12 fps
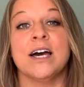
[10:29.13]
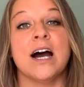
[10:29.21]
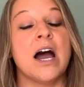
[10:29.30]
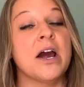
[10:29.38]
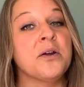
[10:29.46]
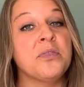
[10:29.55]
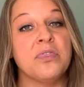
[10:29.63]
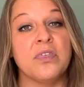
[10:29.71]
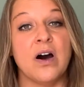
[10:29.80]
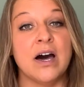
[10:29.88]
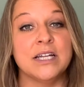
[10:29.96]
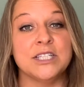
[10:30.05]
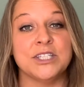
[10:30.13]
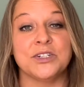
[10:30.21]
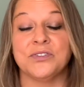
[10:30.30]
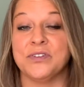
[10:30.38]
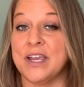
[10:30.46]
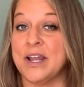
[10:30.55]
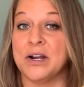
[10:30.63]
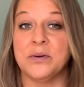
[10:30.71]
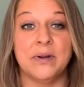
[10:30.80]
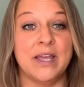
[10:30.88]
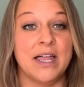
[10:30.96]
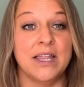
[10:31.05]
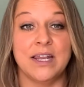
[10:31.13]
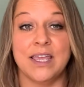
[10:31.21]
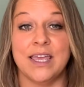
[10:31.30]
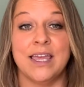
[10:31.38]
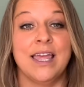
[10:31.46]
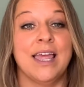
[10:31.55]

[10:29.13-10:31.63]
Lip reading: Our thoughts create our reality.